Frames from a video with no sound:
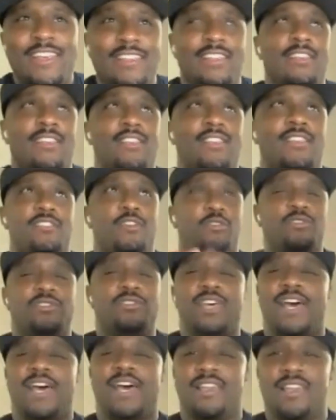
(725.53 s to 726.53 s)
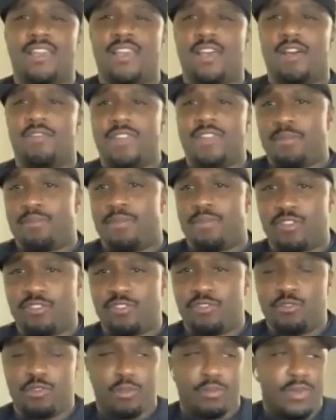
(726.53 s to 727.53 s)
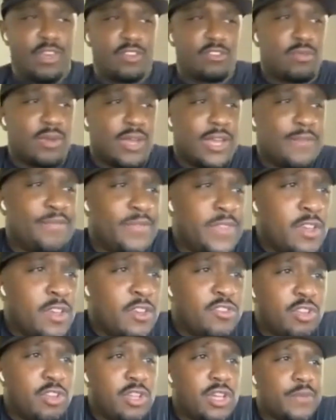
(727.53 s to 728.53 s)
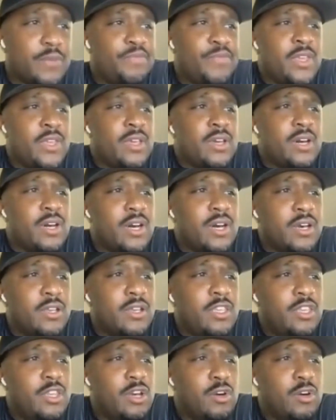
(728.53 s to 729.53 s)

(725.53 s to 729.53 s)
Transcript: the totality of it that makes you the best, right? So look, one